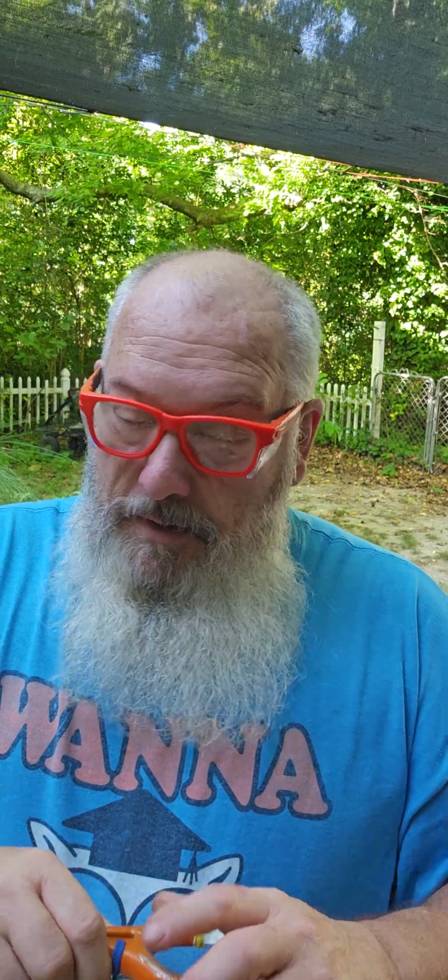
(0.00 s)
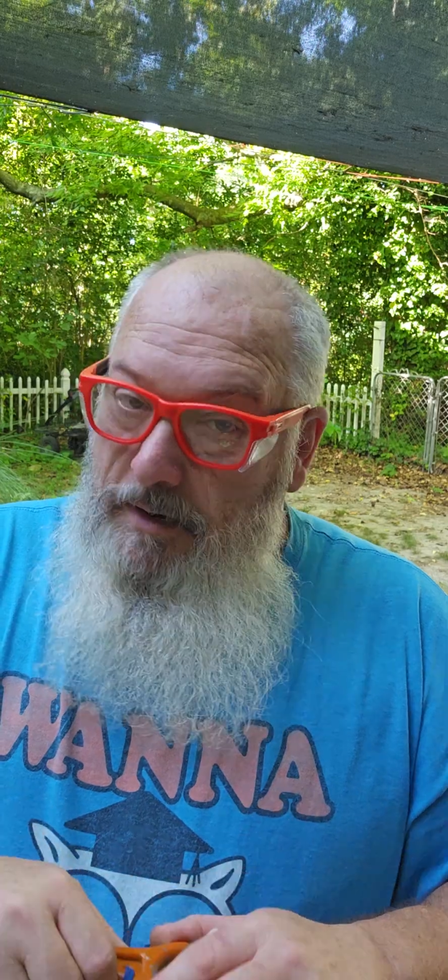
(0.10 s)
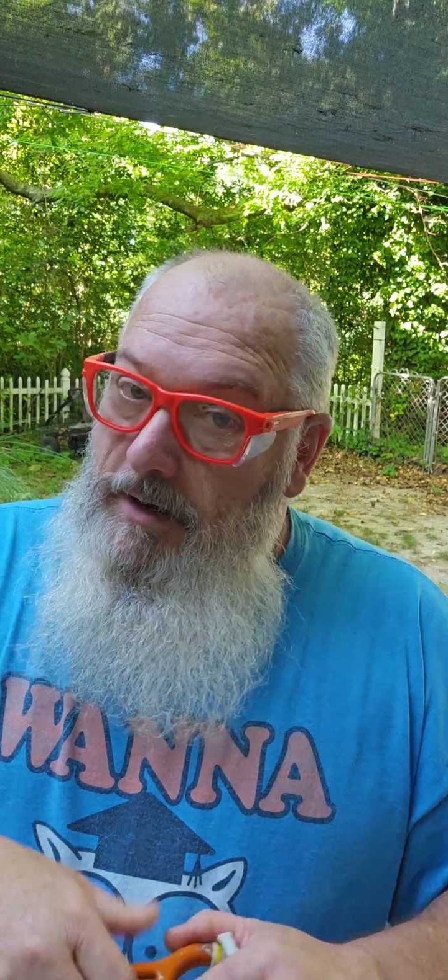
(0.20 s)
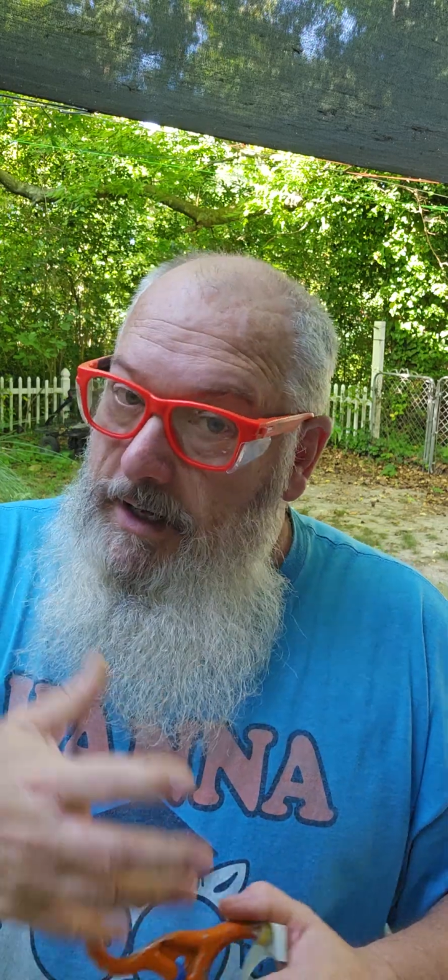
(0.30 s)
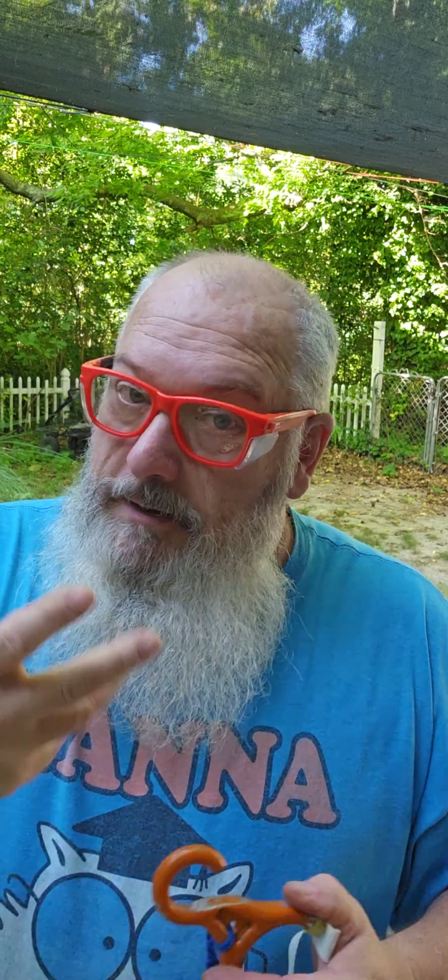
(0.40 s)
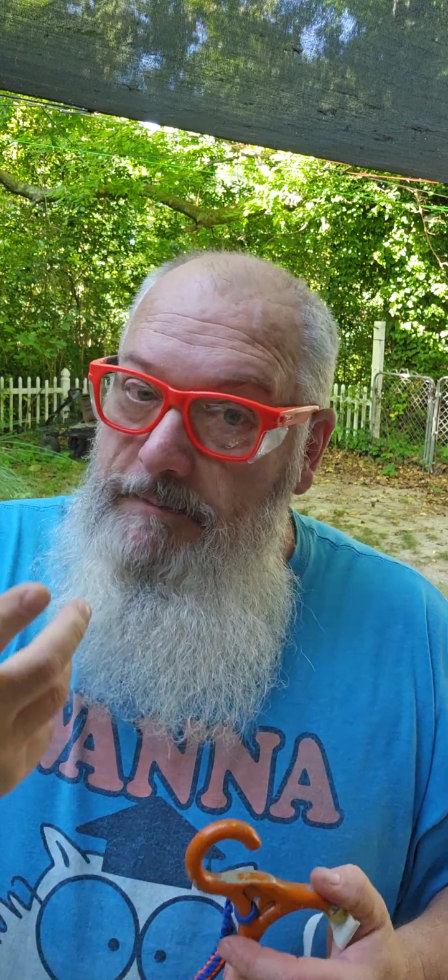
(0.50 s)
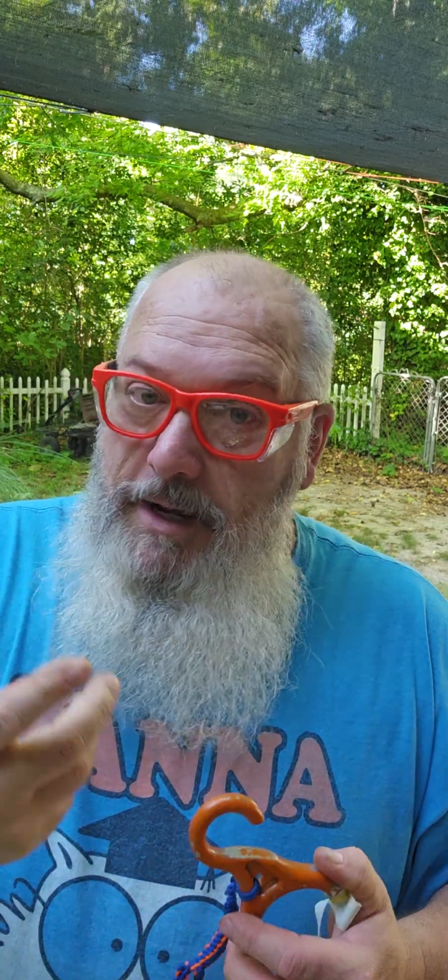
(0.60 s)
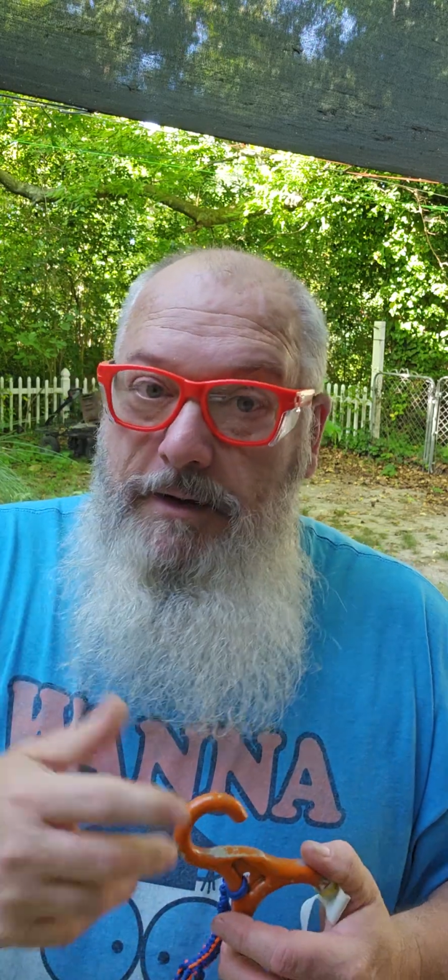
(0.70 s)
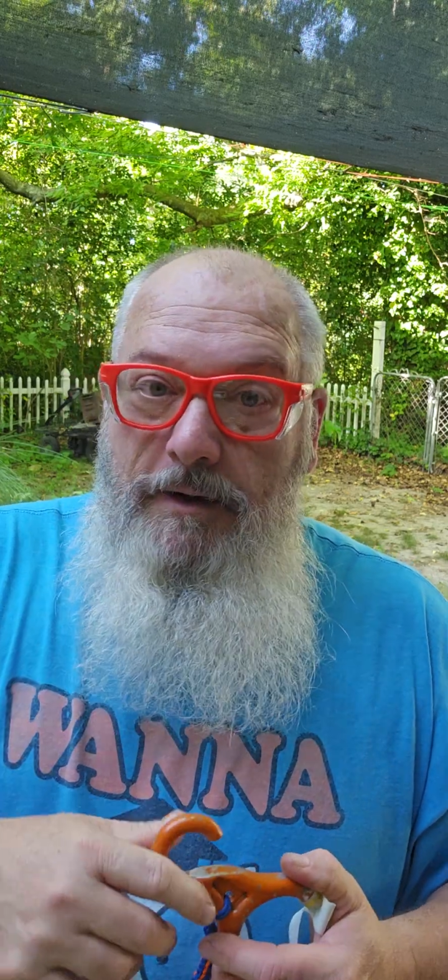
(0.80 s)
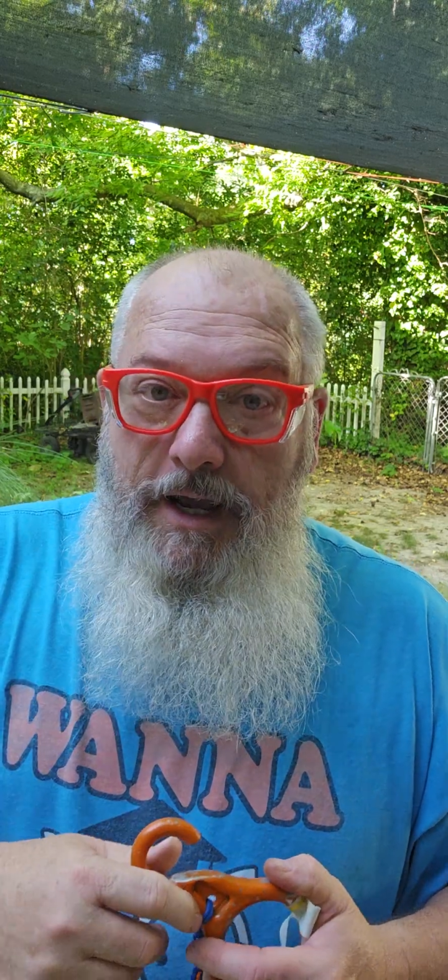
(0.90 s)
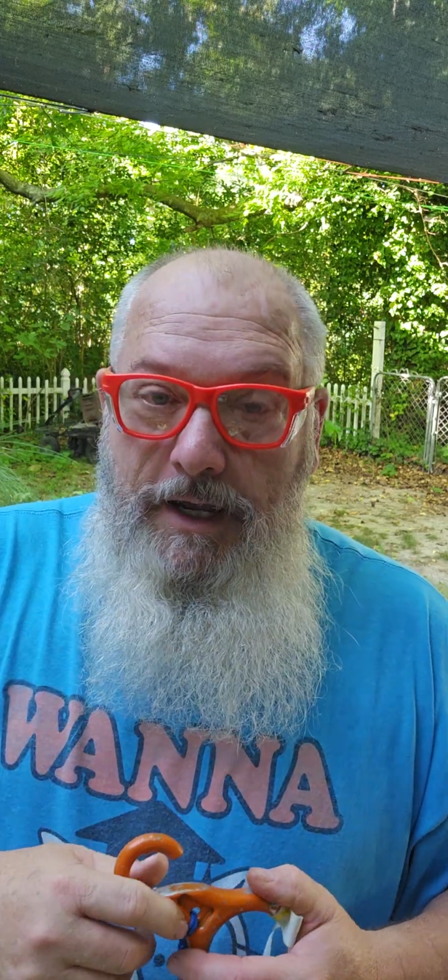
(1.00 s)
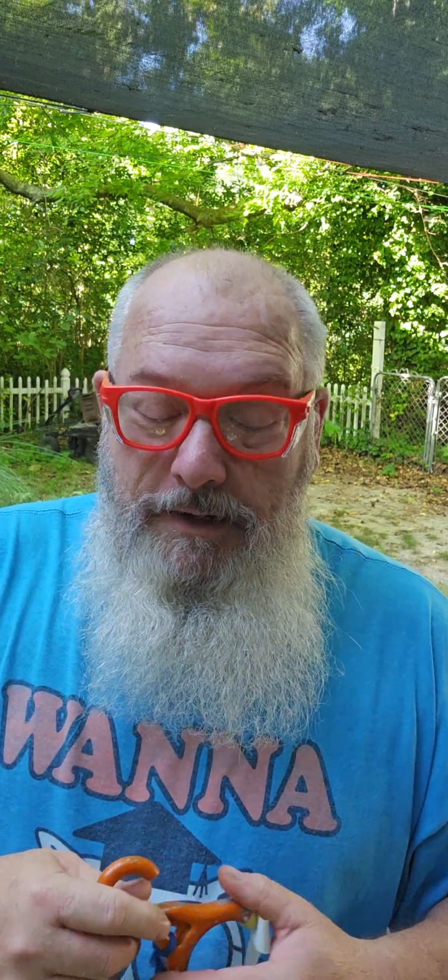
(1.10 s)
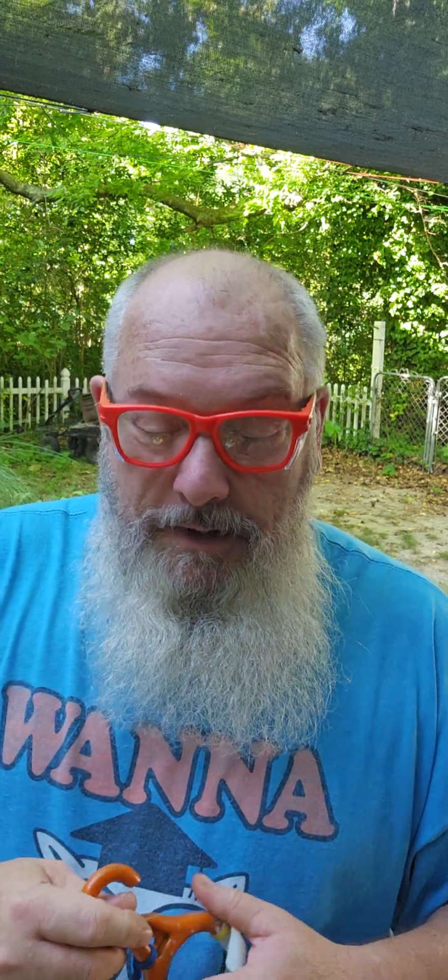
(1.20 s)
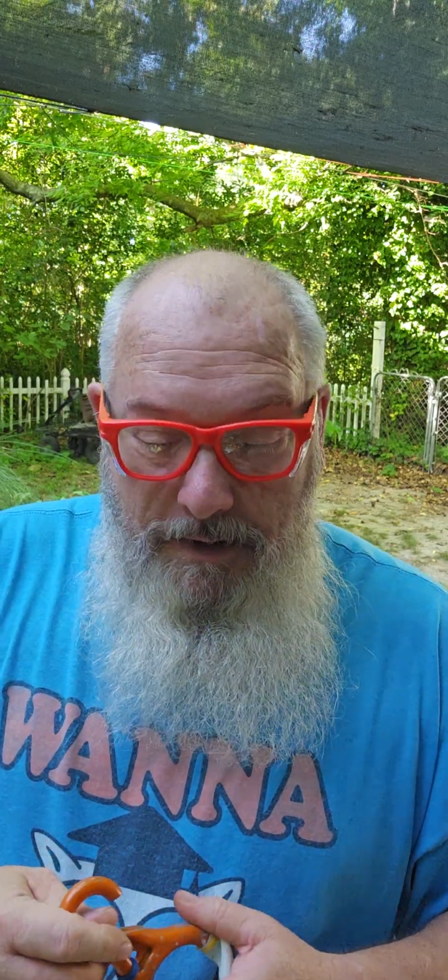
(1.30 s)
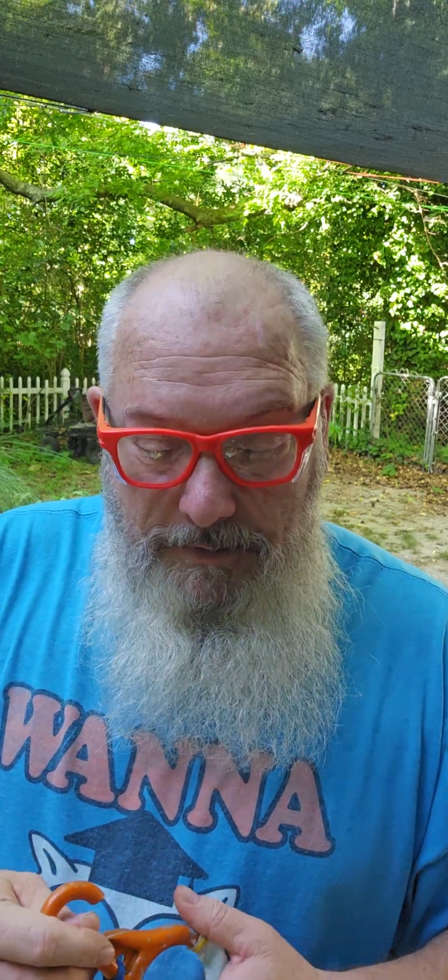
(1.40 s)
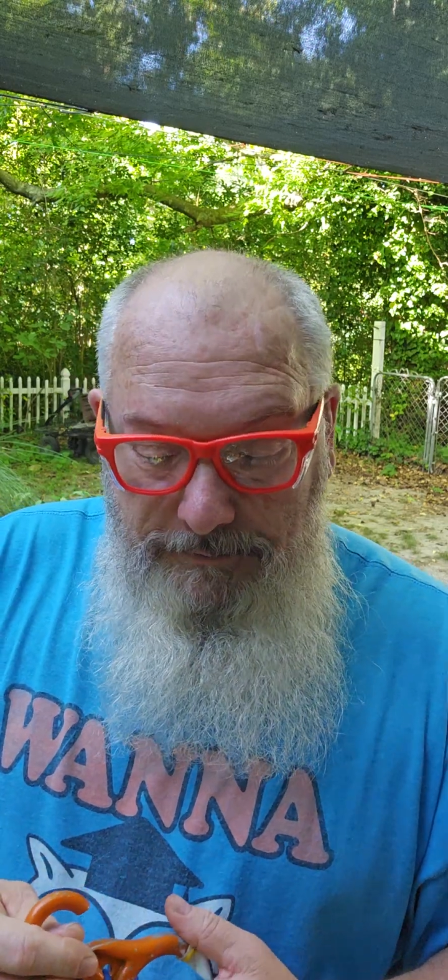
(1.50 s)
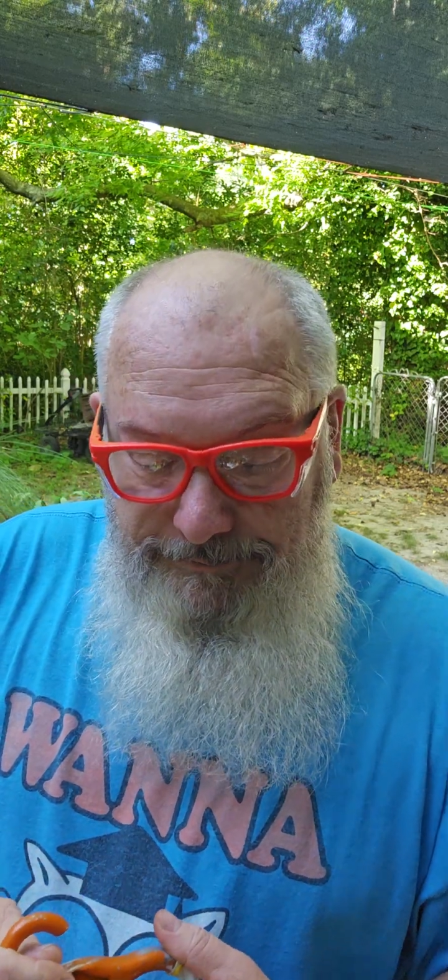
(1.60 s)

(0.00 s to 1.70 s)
That can make your hand hurt.